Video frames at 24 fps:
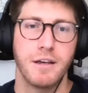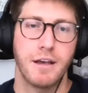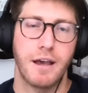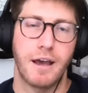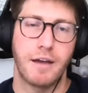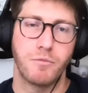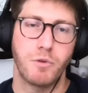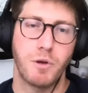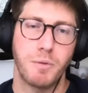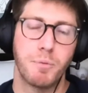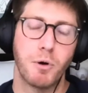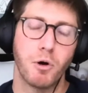
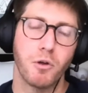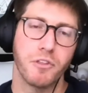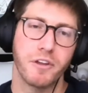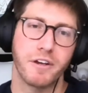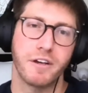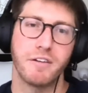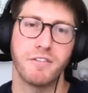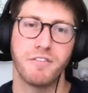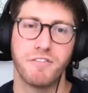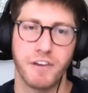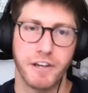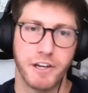and we pull the
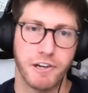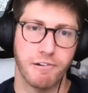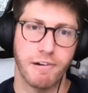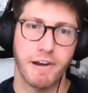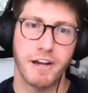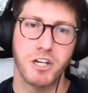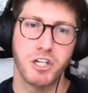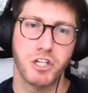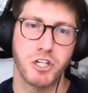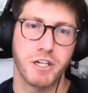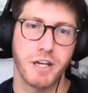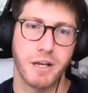
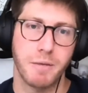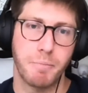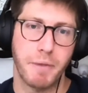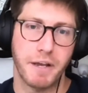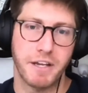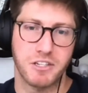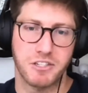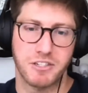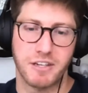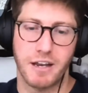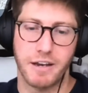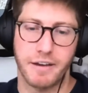configuration in
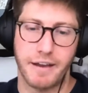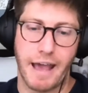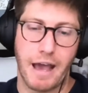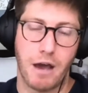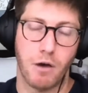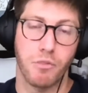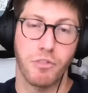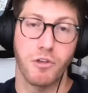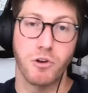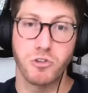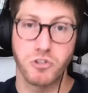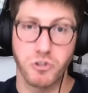based on how
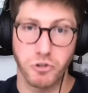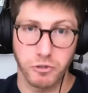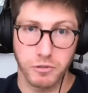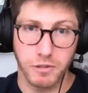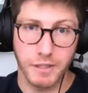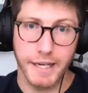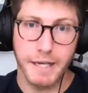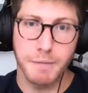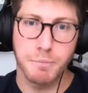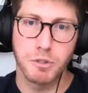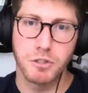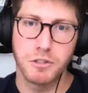those are
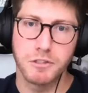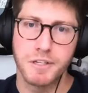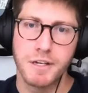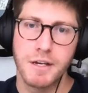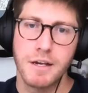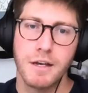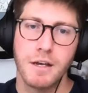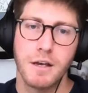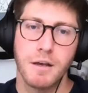labeled.